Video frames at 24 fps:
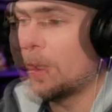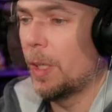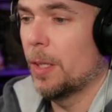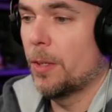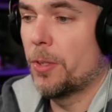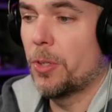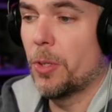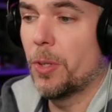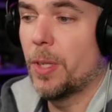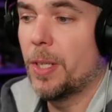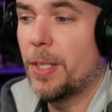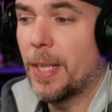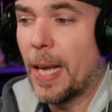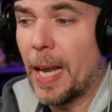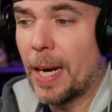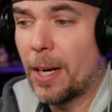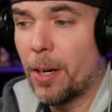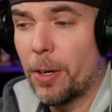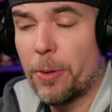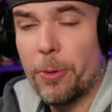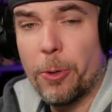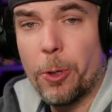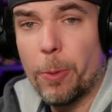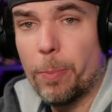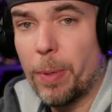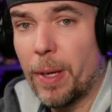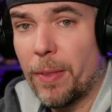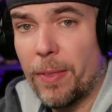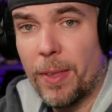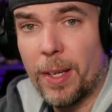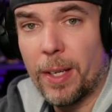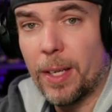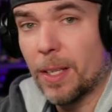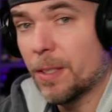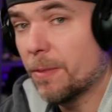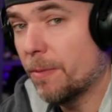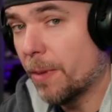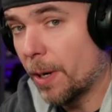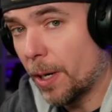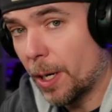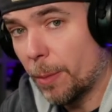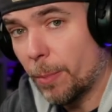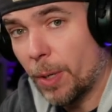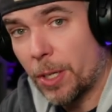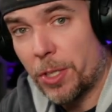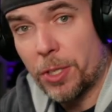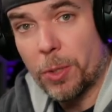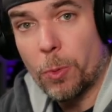So the dagger group, I think, is very
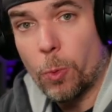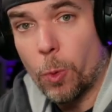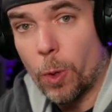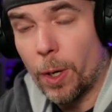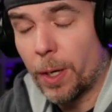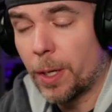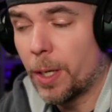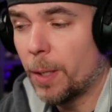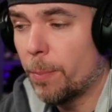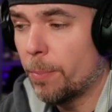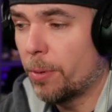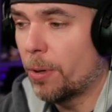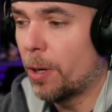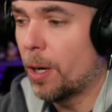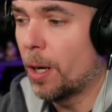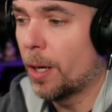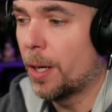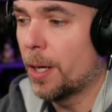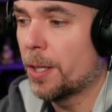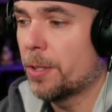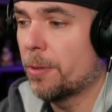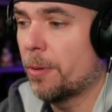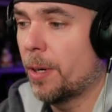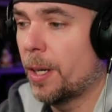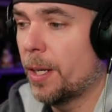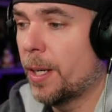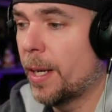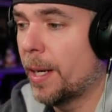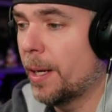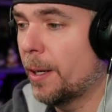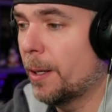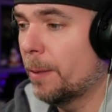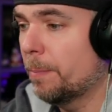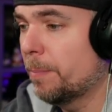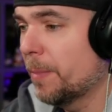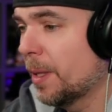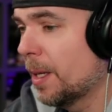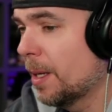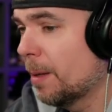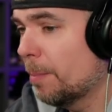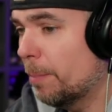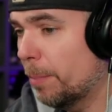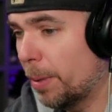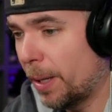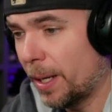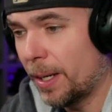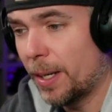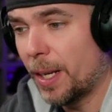much a work in progress right now,
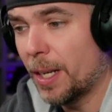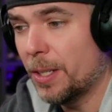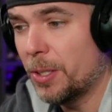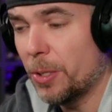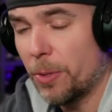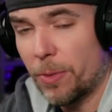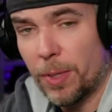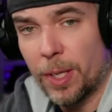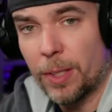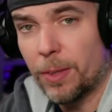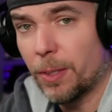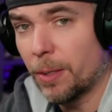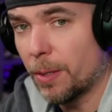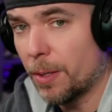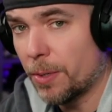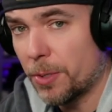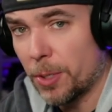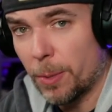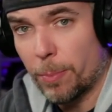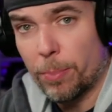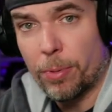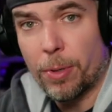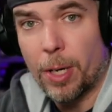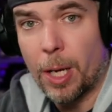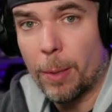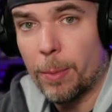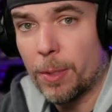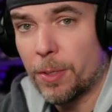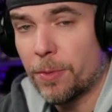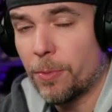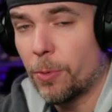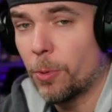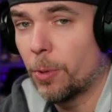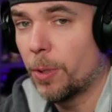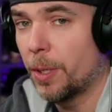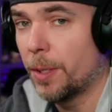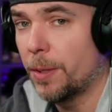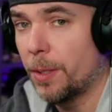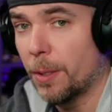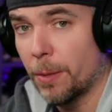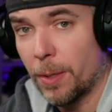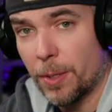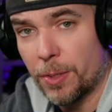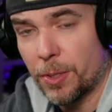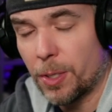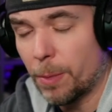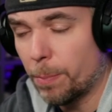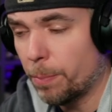but I do think there is some promise for it. There
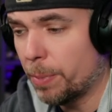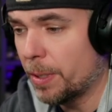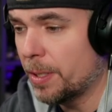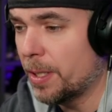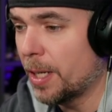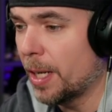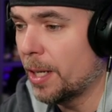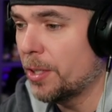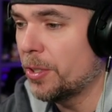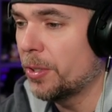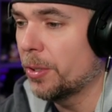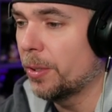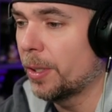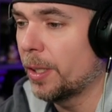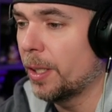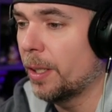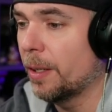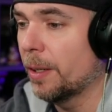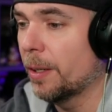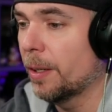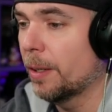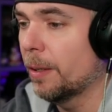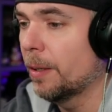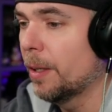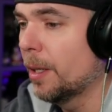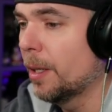is some potential here,